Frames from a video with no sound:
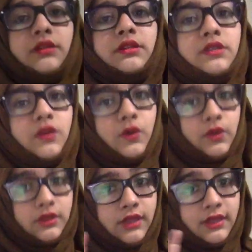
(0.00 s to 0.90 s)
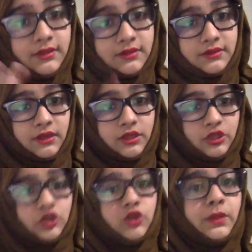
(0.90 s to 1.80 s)
So this
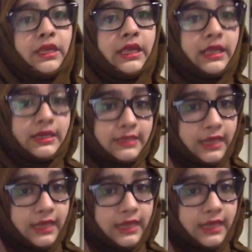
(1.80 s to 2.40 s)
should be